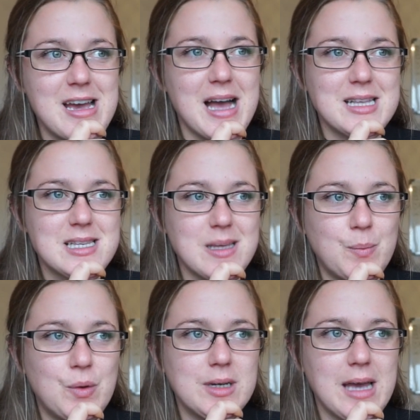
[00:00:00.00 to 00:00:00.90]
and
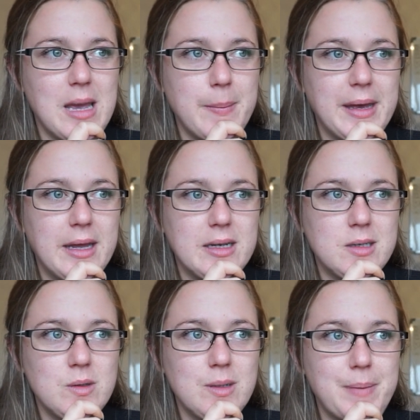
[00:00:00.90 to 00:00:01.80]
someone came in
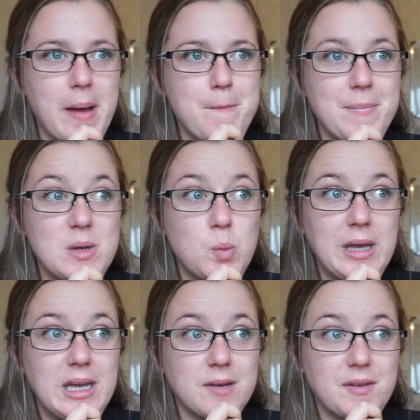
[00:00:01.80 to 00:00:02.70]
about
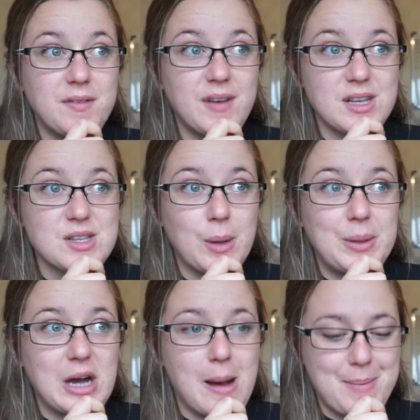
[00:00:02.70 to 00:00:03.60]
midweek of it first
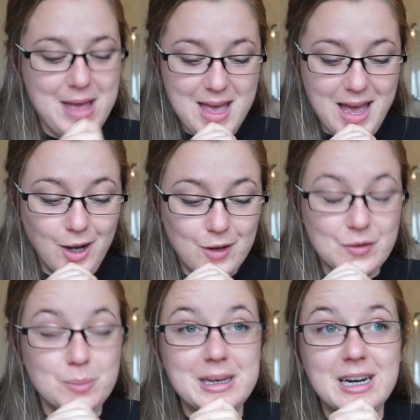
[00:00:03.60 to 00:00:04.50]
going up and
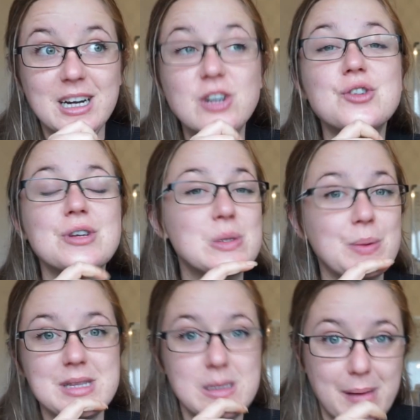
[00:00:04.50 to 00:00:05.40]
offered me
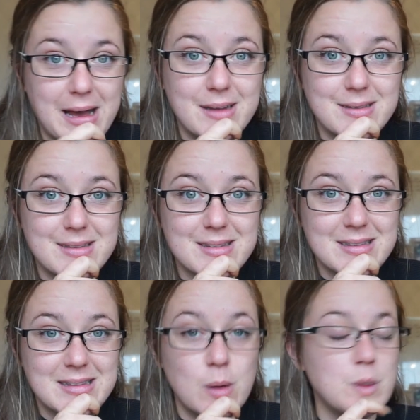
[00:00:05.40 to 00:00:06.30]
£120.
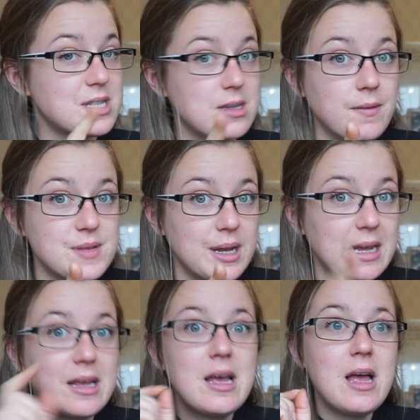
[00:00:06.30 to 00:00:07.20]
There were scuffs on
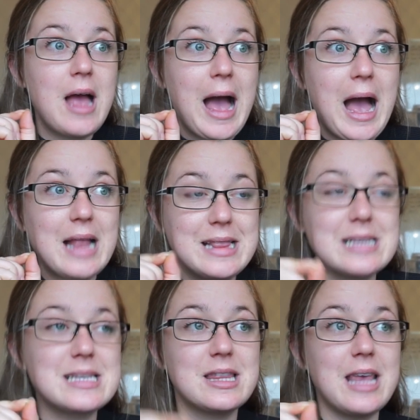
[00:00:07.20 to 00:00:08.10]
it, and
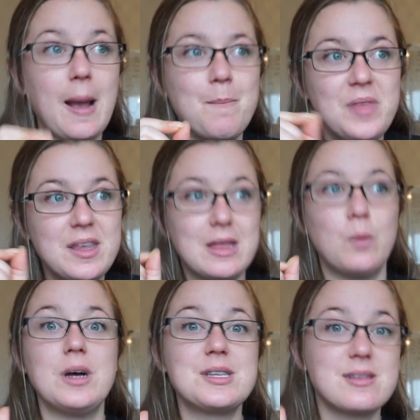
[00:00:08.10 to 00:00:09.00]
that's the thing, there
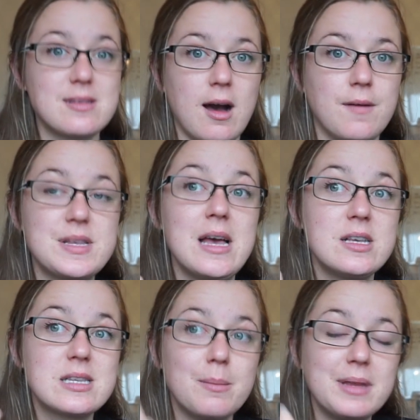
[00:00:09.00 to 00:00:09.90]
were scuffs.
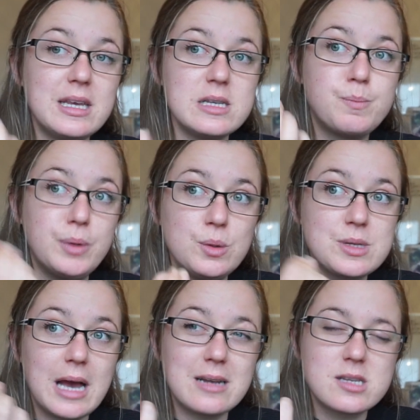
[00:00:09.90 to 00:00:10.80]
Some of these
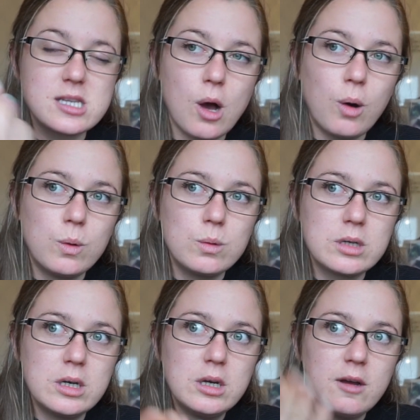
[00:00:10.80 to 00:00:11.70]
boots had sold
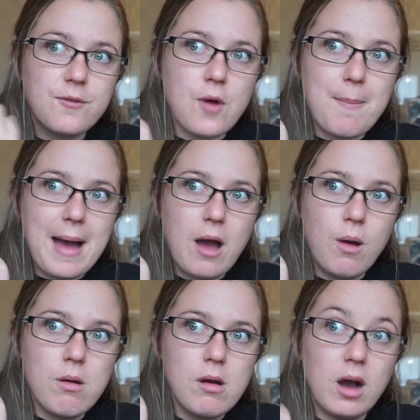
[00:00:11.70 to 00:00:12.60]
for
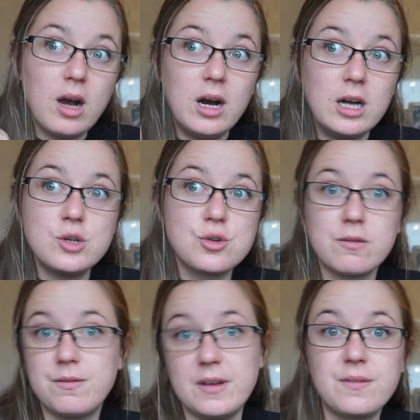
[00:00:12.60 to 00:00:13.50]
about
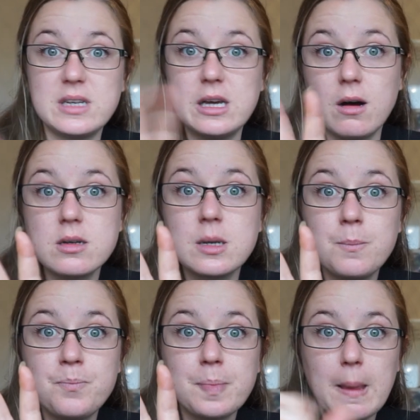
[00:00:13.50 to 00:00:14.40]
150 odd
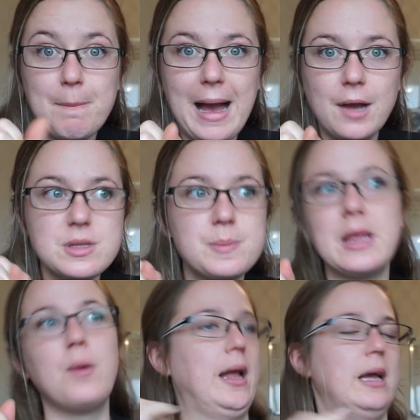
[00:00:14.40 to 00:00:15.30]
pounds, but
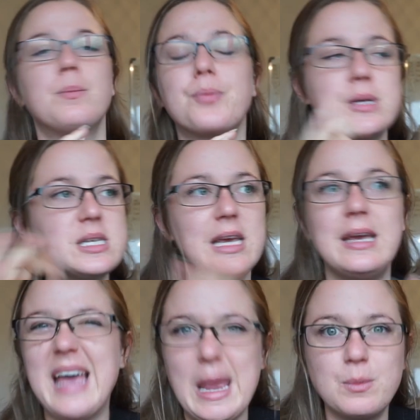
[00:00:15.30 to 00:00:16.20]
they were like
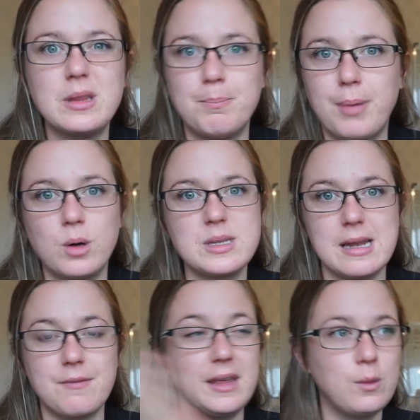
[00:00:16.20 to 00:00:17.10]
pristine, came with the box and
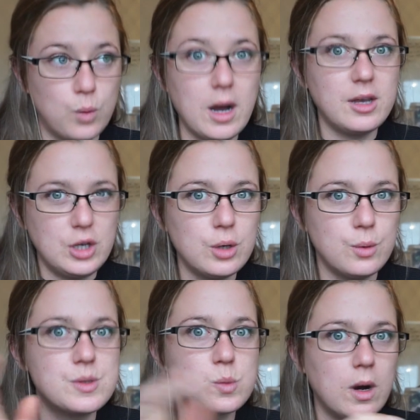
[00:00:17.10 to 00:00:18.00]
everything, were
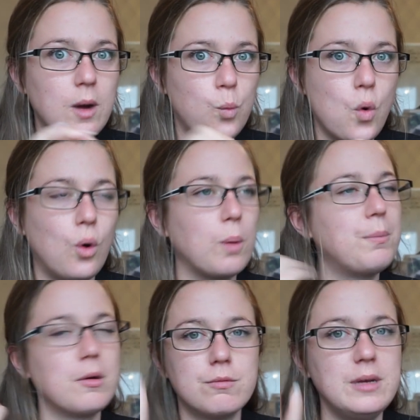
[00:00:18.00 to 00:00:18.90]
used, were worn,
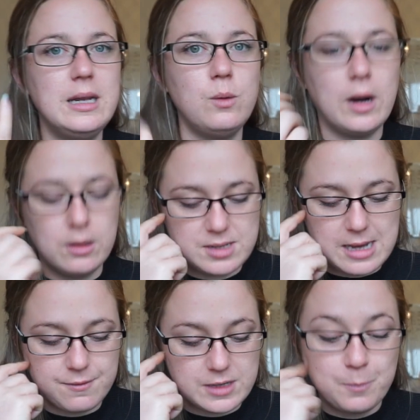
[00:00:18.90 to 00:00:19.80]
but really well looked
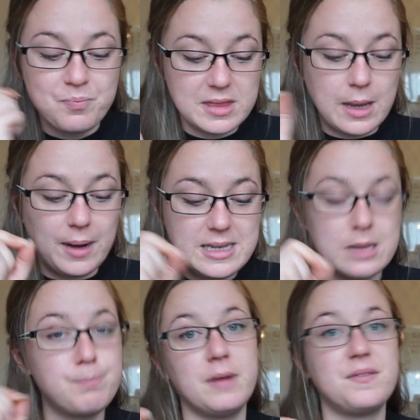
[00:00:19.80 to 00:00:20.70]
after. Now I
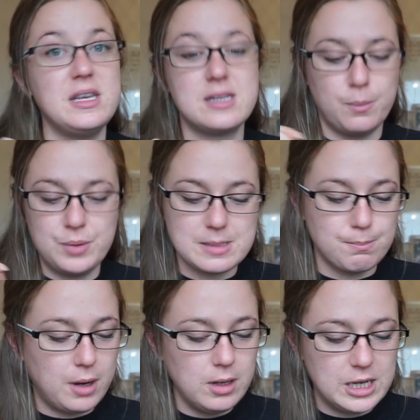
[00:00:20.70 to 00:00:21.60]
did buff these up with some
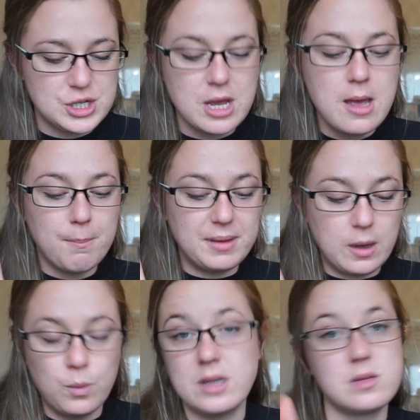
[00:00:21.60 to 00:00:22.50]
polish, but
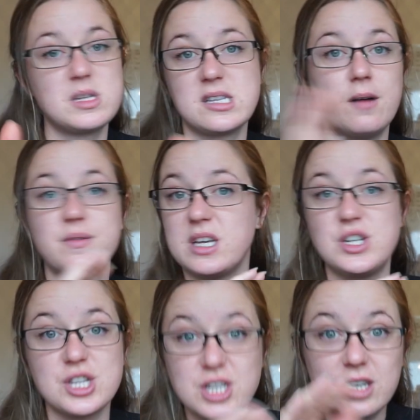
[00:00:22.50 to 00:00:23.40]
there were some scuffs I
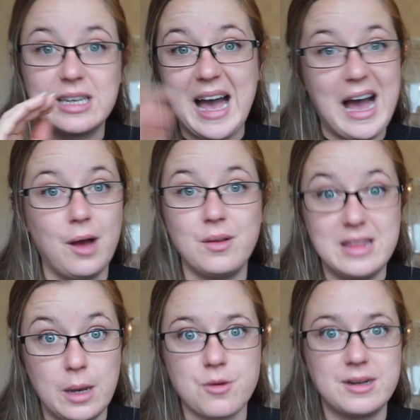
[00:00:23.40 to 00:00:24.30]
just couldn't get out and
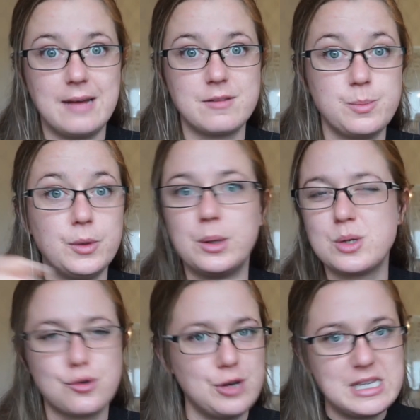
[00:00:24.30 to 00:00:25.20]
they were inevitable. There
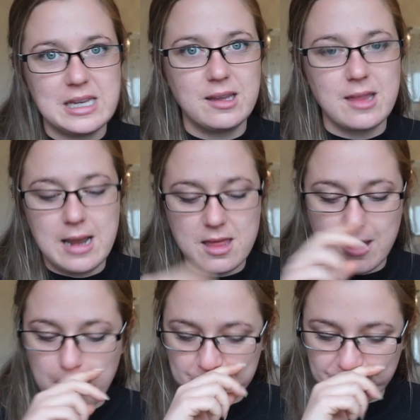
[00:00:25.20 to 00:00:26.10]
was creasing in the
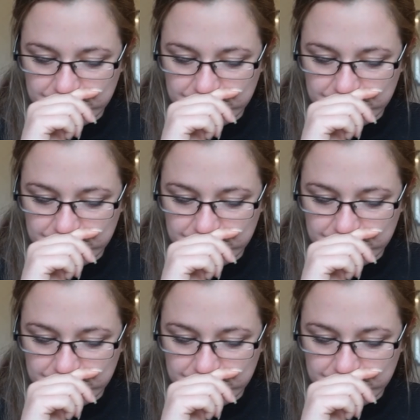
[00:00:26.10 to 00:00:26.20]
leather.